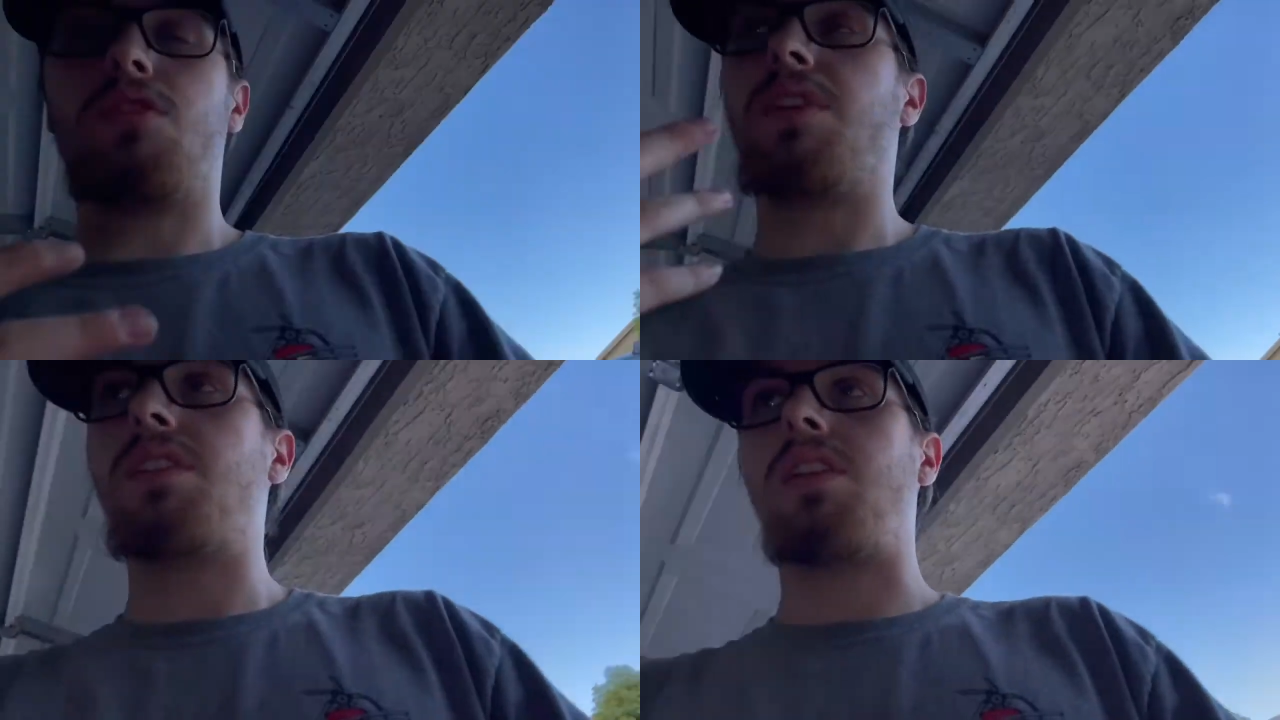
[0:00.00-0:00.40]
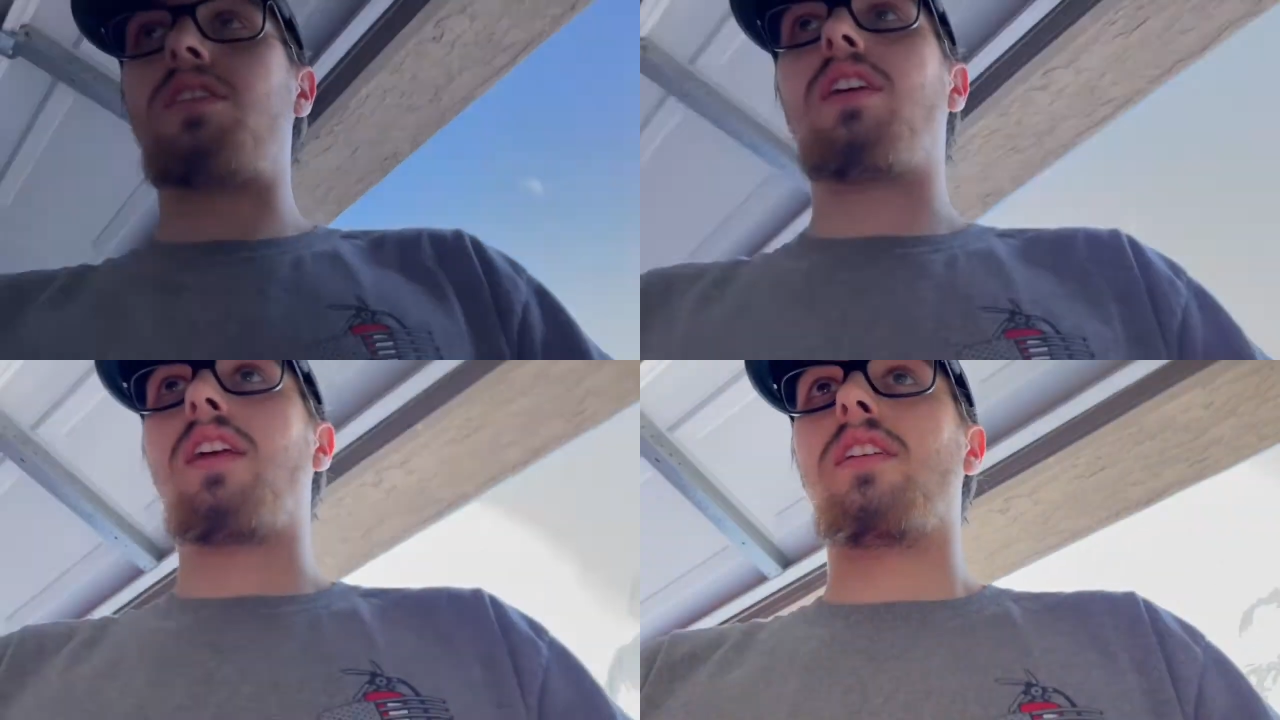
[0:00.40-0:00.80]
reason I
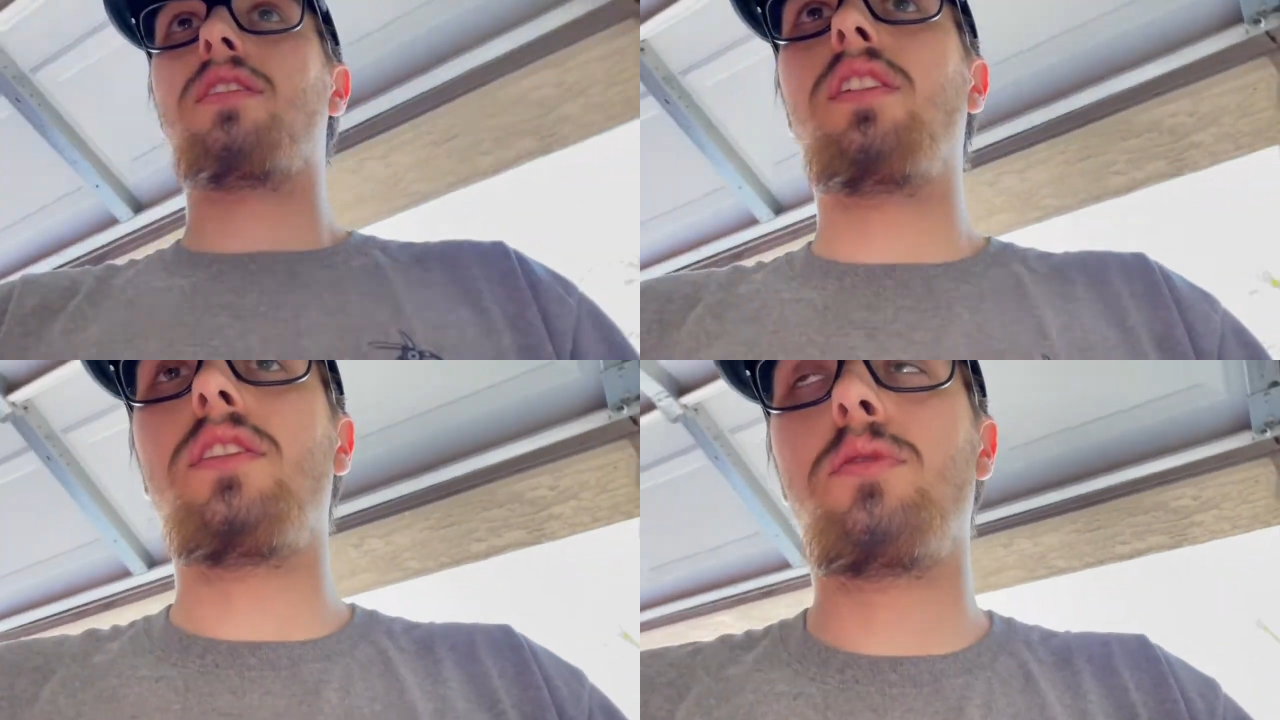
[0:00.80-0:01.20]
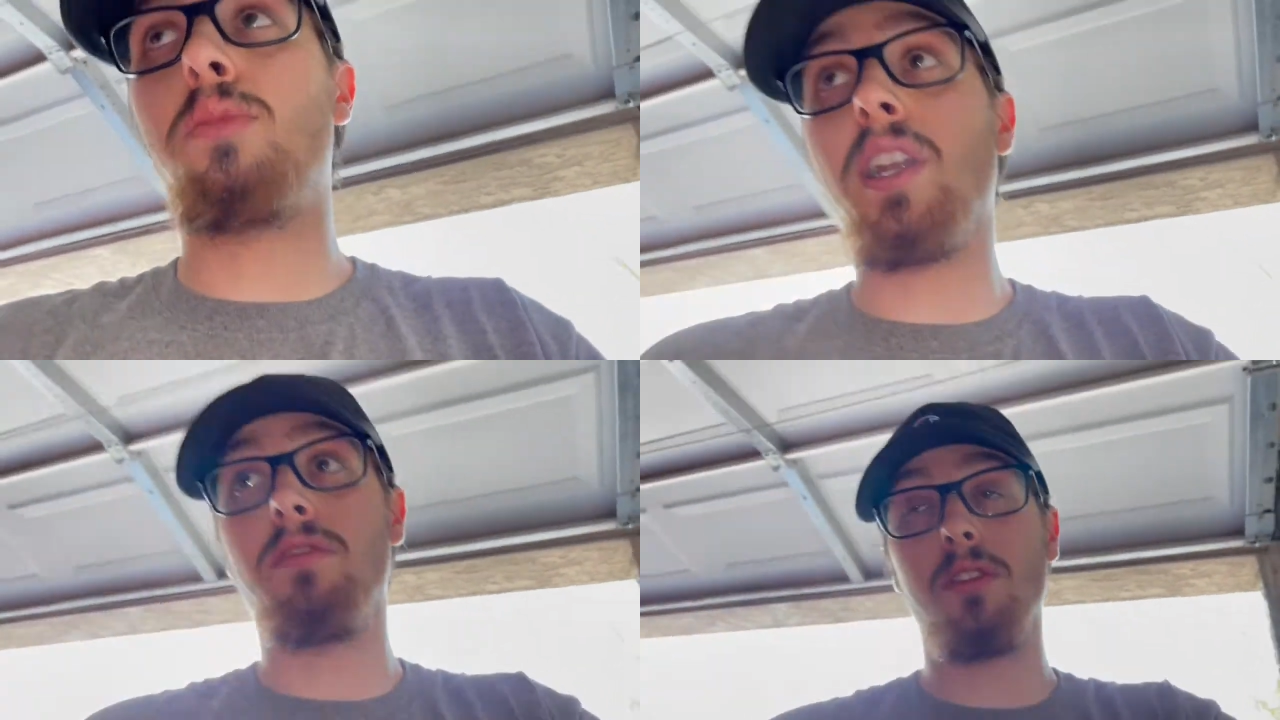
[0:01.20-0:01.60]
say that is because
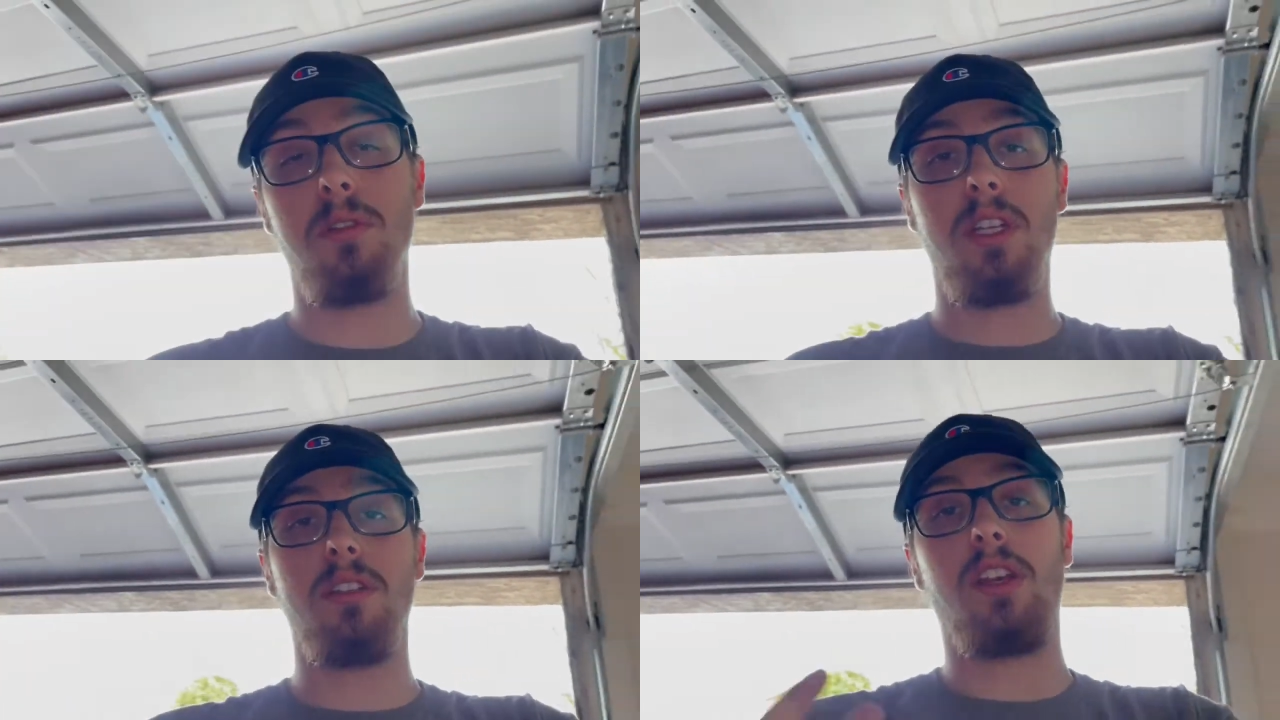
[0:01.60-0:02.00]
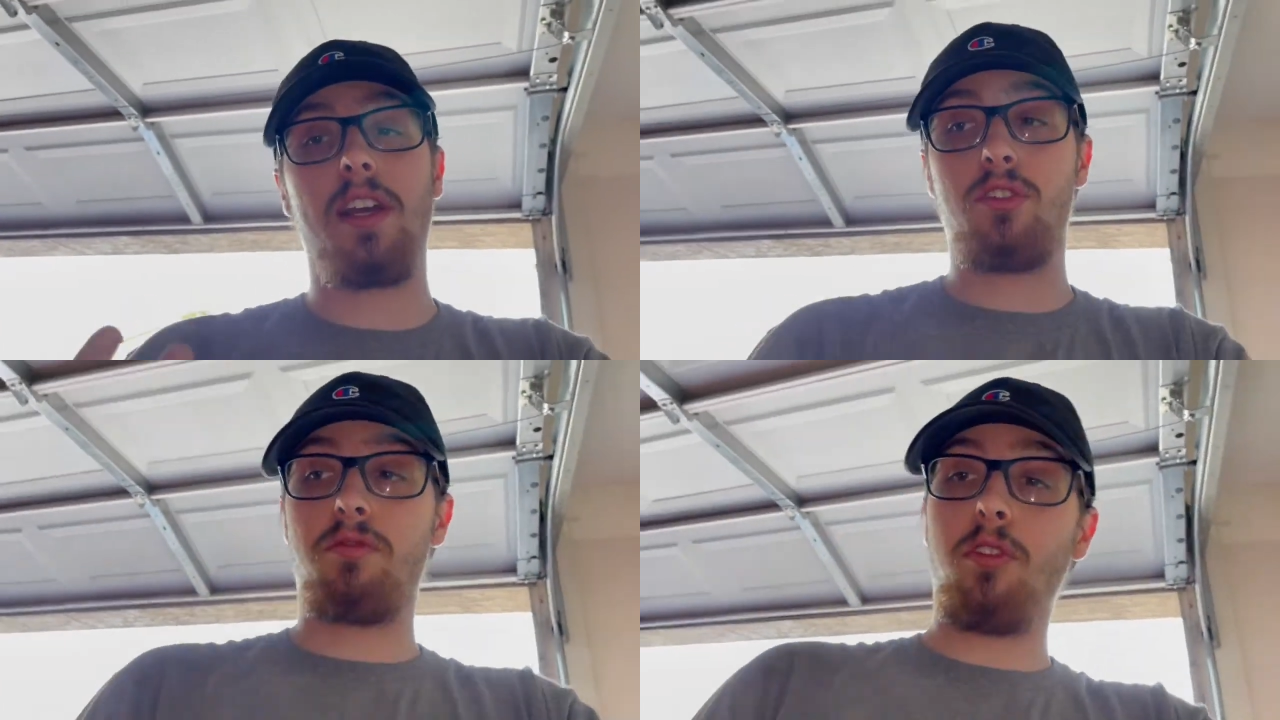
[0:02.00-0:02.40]
brake fluid is
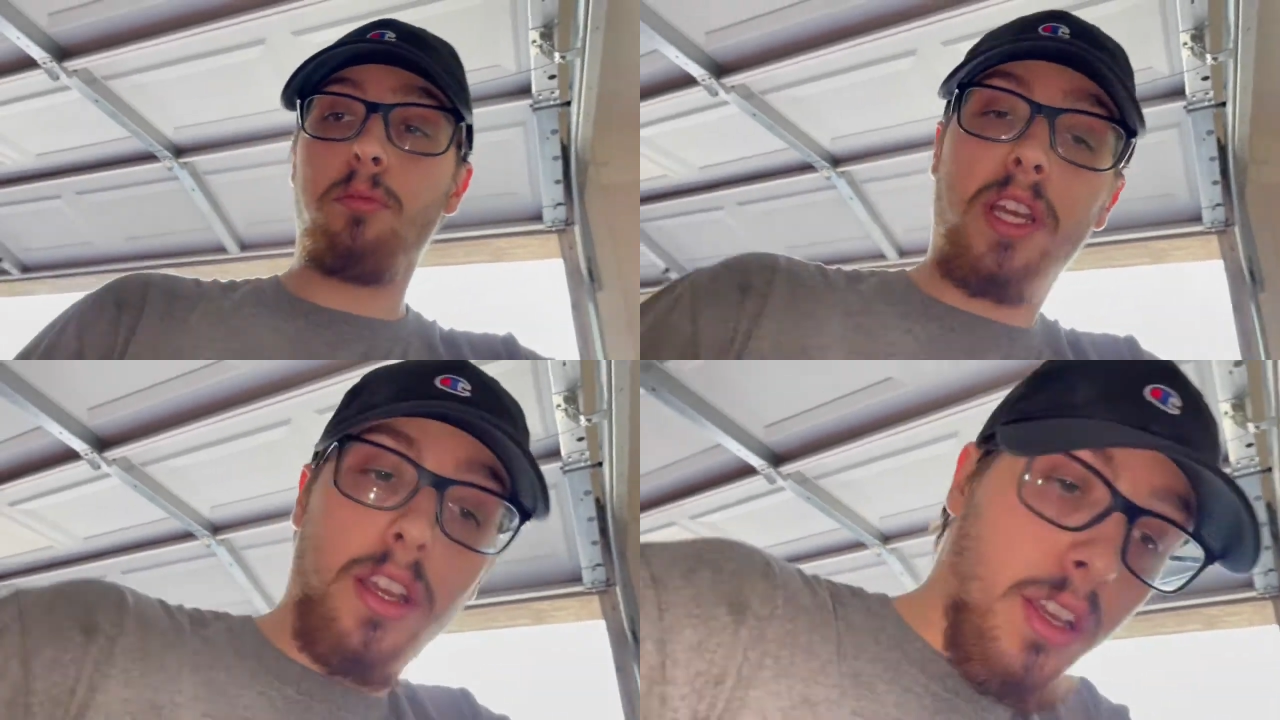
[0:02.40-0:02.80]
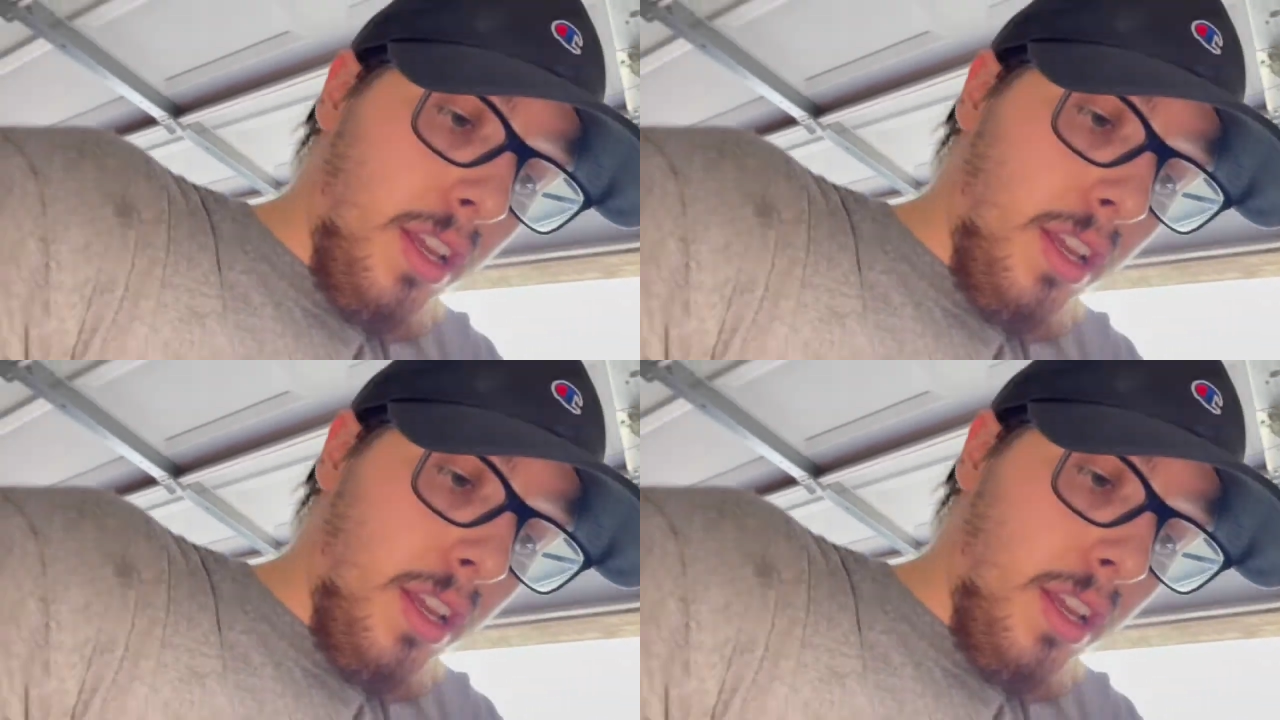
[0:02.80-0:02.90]
hydrophobic,